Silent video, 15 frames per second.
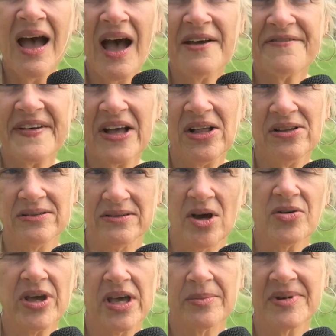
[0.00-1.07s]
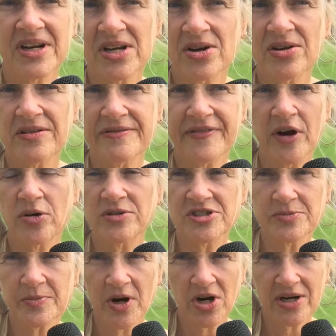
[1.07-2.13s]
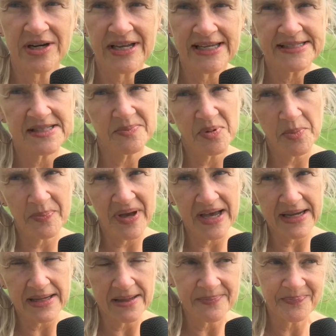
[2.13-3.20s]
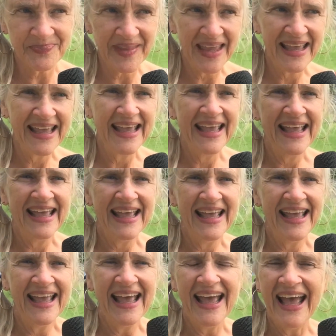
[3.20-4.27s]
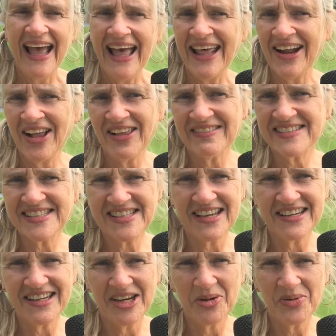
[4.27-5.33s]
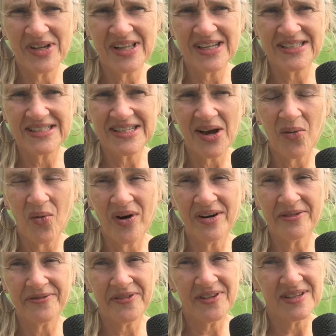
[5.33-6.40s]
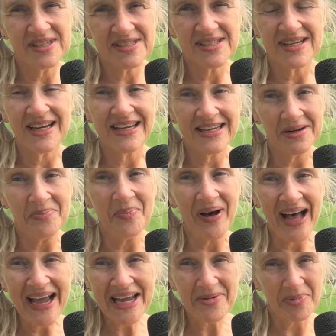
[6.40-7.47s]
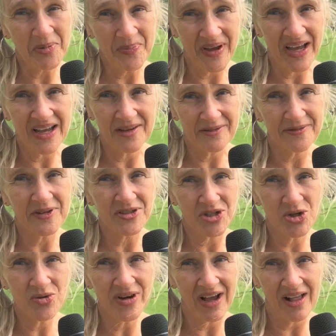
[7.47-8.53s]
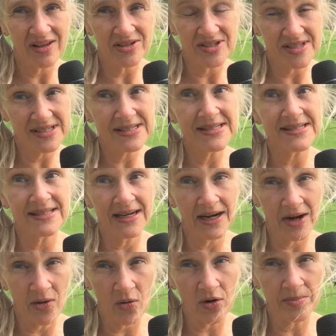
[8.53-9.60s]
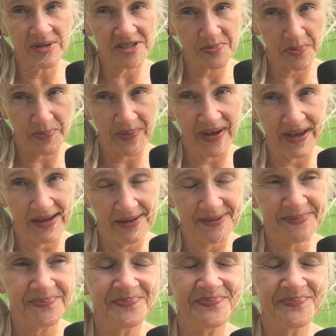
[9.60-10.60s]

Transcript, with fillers: I felt, okay, I'm going to go to the farmer's market and get some papaya. And all of a sudden I realized how wonderful it is that I can buy a papaya for $2. This is an enormous papaya.